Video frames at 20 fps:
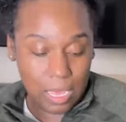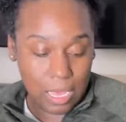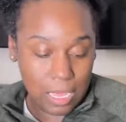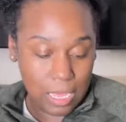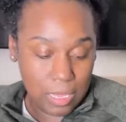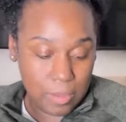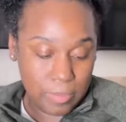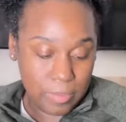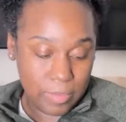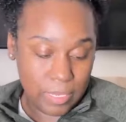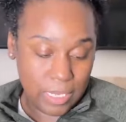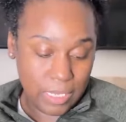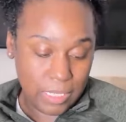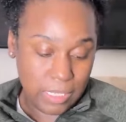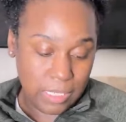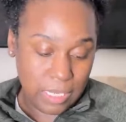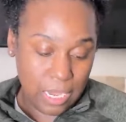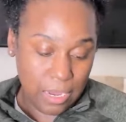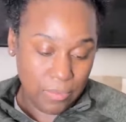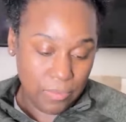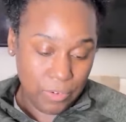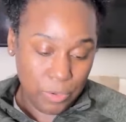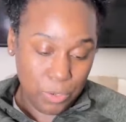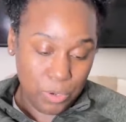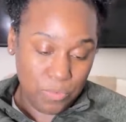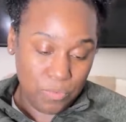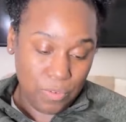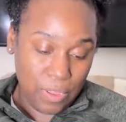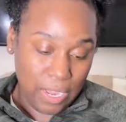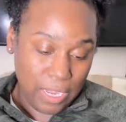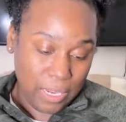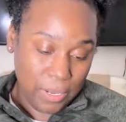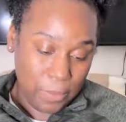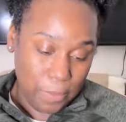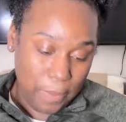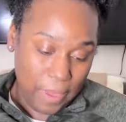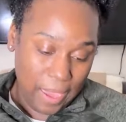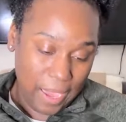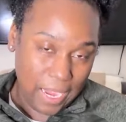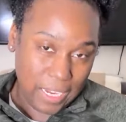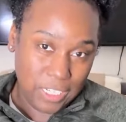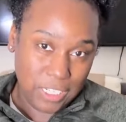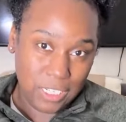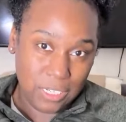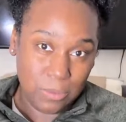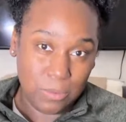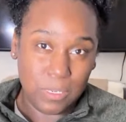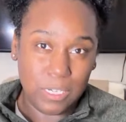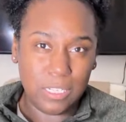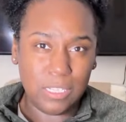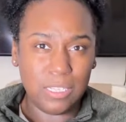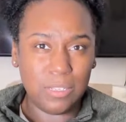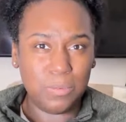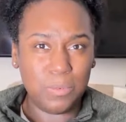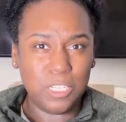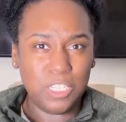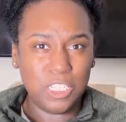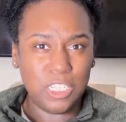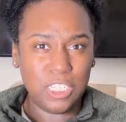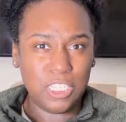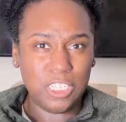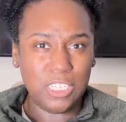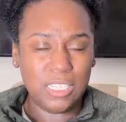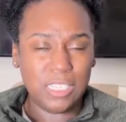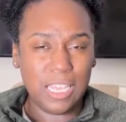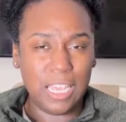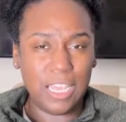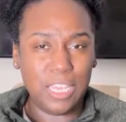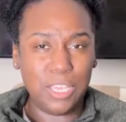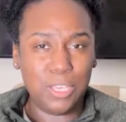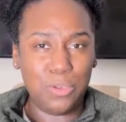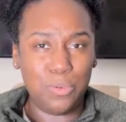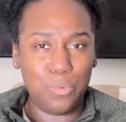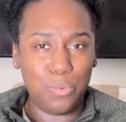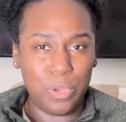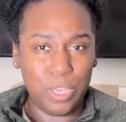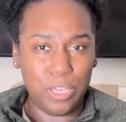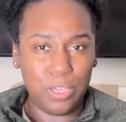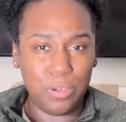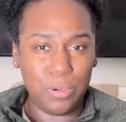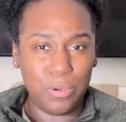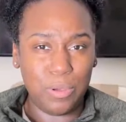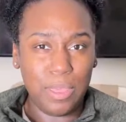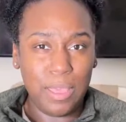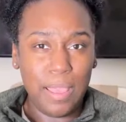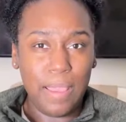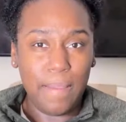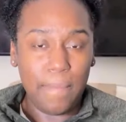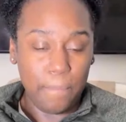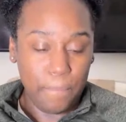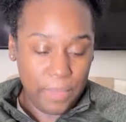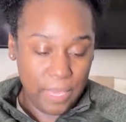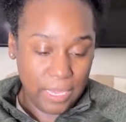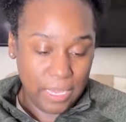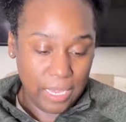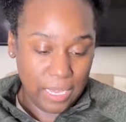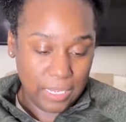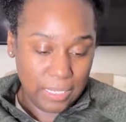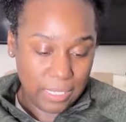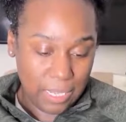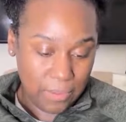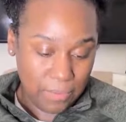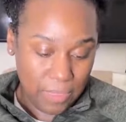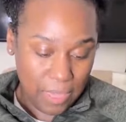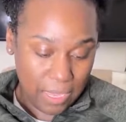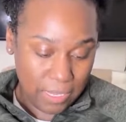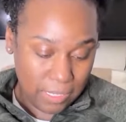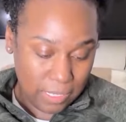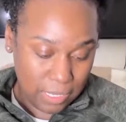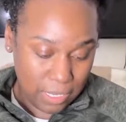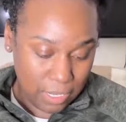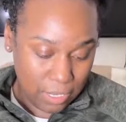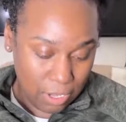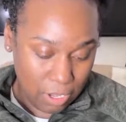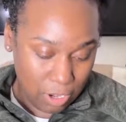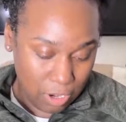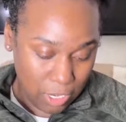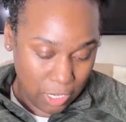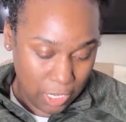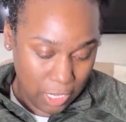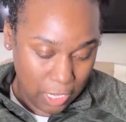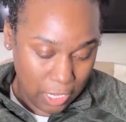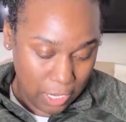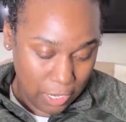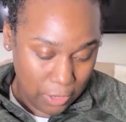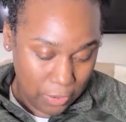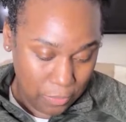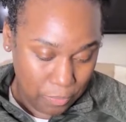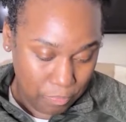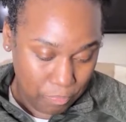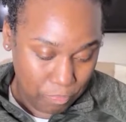It's time for you to find your passion, which it looks like you will because of that Sun card here.